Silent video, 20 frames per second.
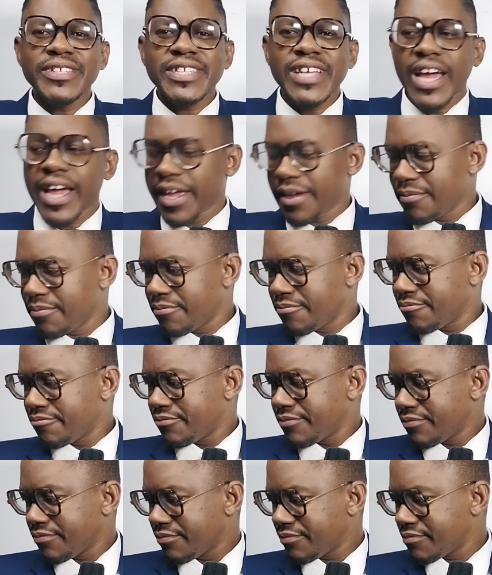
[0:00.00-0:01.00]
time
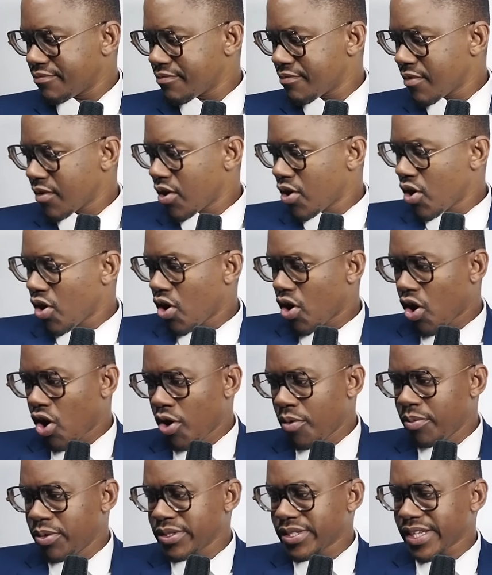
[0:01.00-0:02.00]

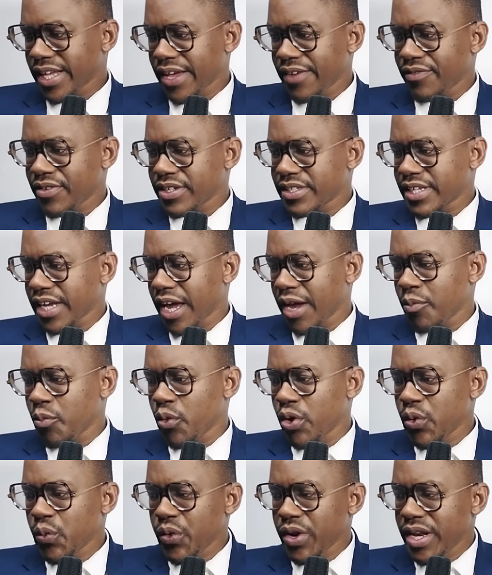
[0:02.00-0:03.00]

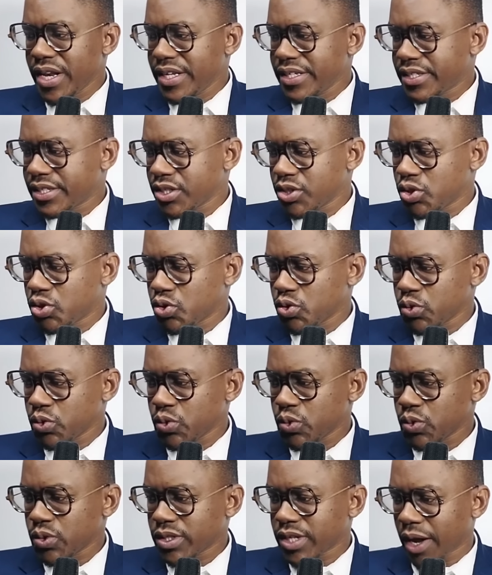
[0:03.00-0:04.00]
when we listen
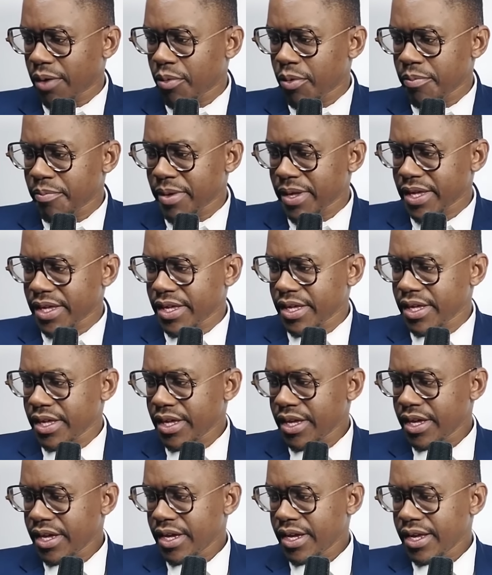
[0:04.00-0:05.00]
to Thabo Mbeki,
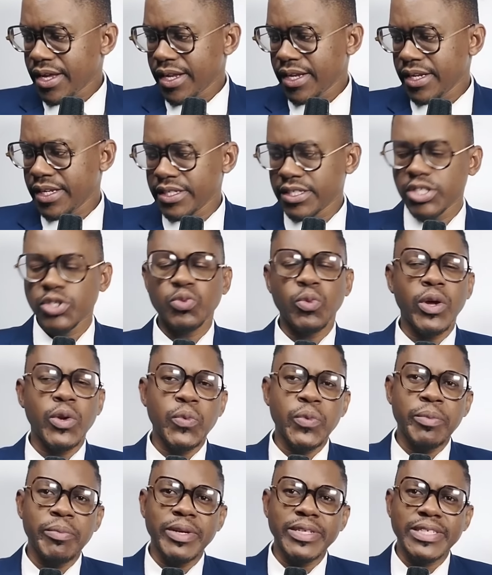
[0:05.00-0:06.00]
this is what
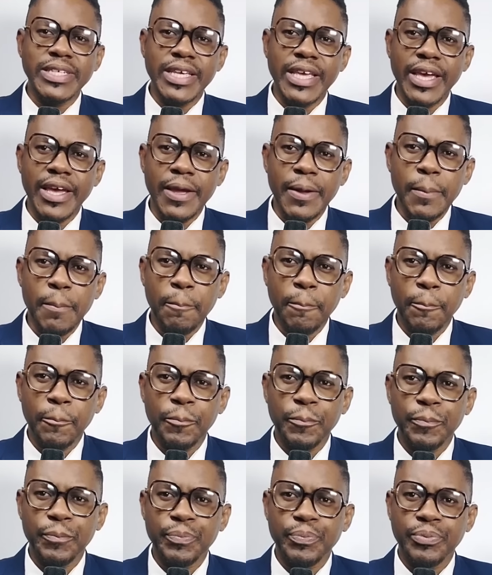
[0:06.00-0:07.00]
we must hear.
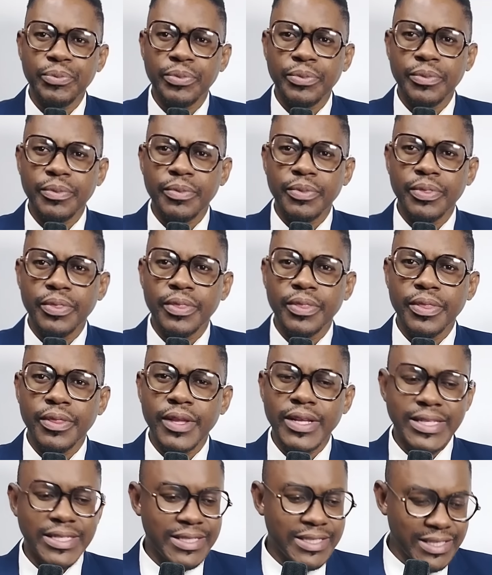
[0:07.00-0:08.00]

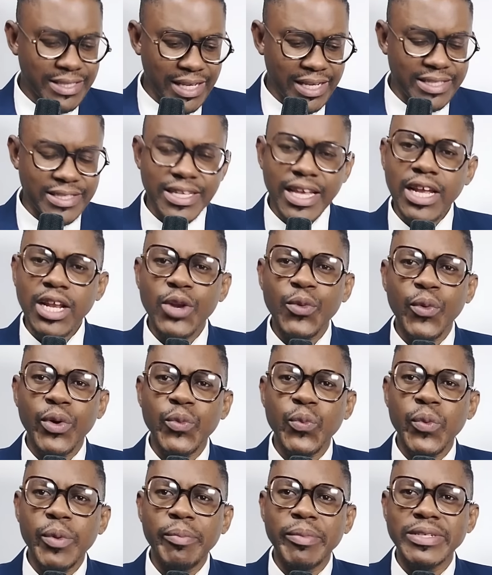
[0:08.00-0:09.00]
This is exactly what
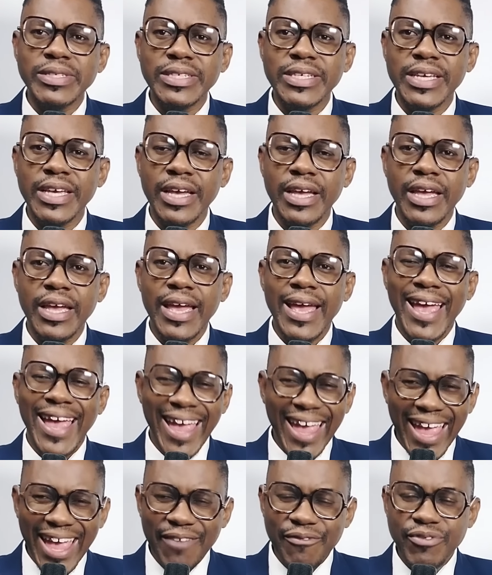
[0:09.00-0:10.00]
we must hear
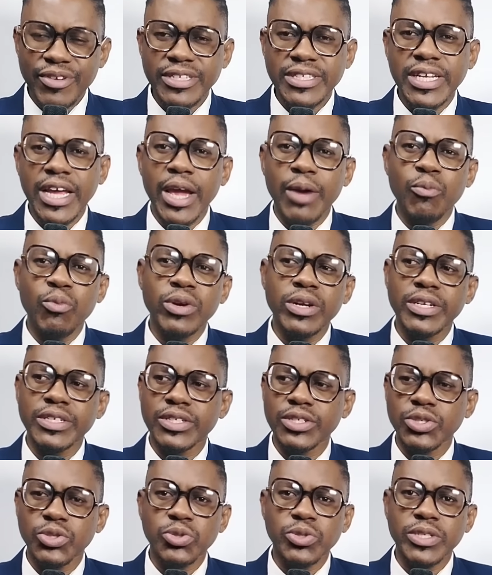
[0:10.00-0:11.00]
every time we
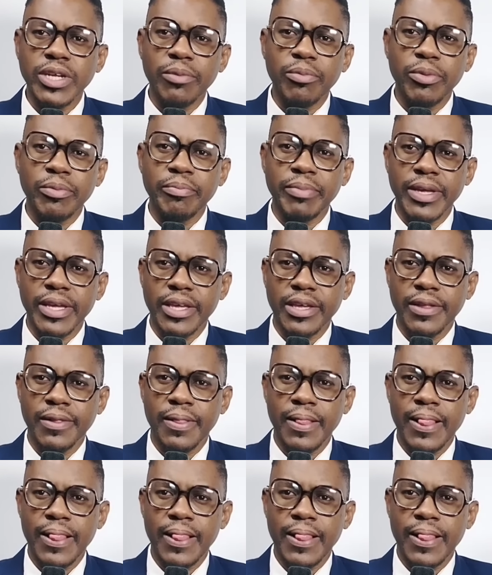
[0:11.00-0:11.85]
listen to Thabo Mbeki.